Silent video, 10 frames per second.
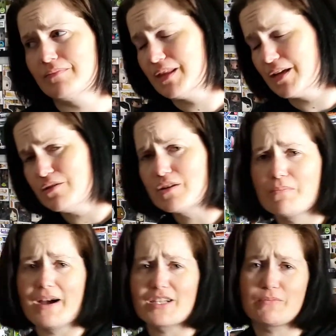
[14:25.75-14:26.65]
that you can
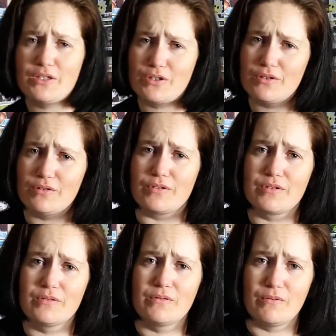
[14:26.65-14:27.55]
possibly
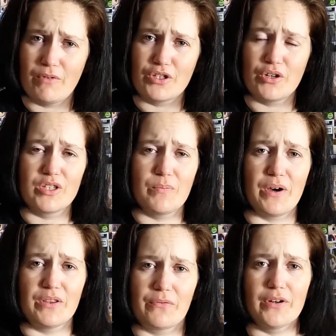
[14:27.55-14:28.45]
choose what shows up
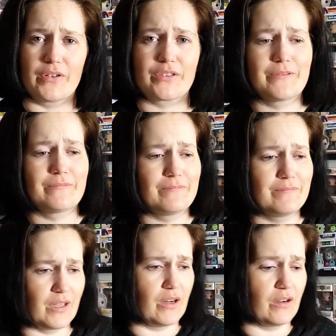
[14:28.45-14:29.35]
on the 1st.
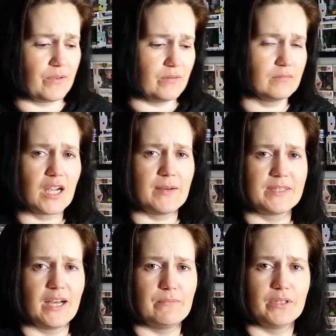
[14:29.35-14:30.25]
You know, if you
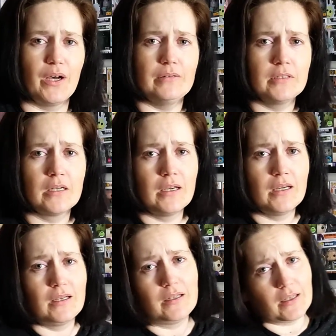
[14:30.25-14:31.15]
comment down below.
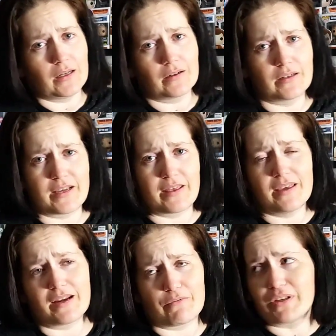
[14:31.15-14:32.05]
You know, because I
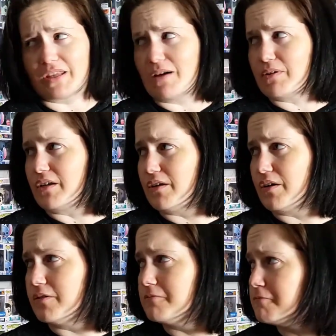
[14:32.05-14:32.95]
think I really am going to, you
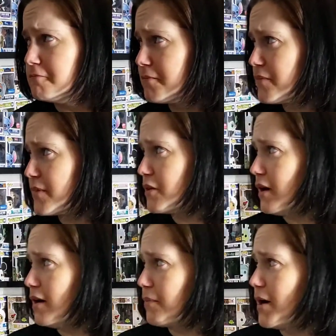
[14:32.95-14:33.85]
know,
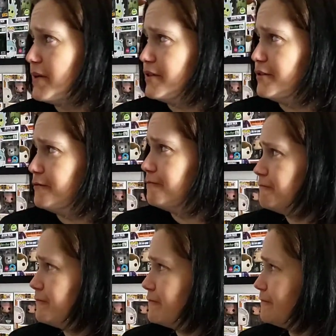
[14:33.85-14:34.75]
I'll probably do,
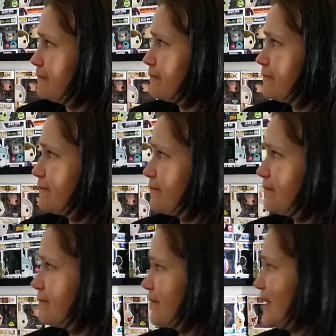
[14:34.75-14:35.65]
you
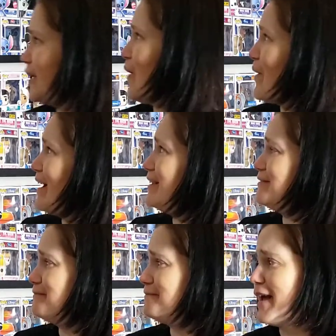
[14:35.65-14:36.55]
know what?
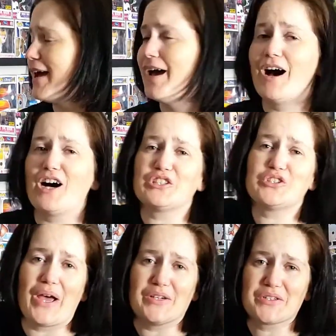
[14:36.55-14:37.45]
I'll
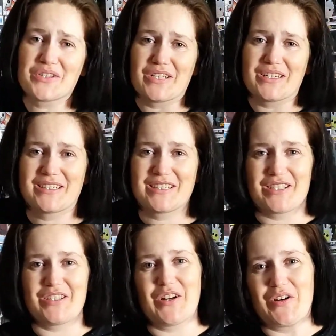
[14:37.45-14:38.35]
do Elsa,
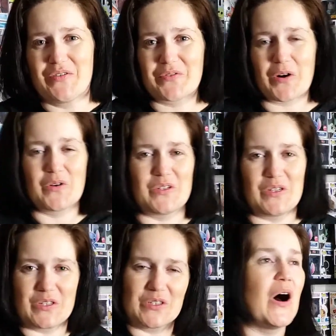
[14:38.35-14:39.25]
because, you know, Frozen
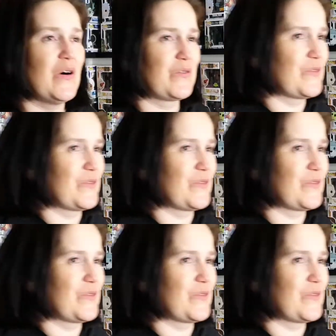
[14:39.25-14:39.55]
is so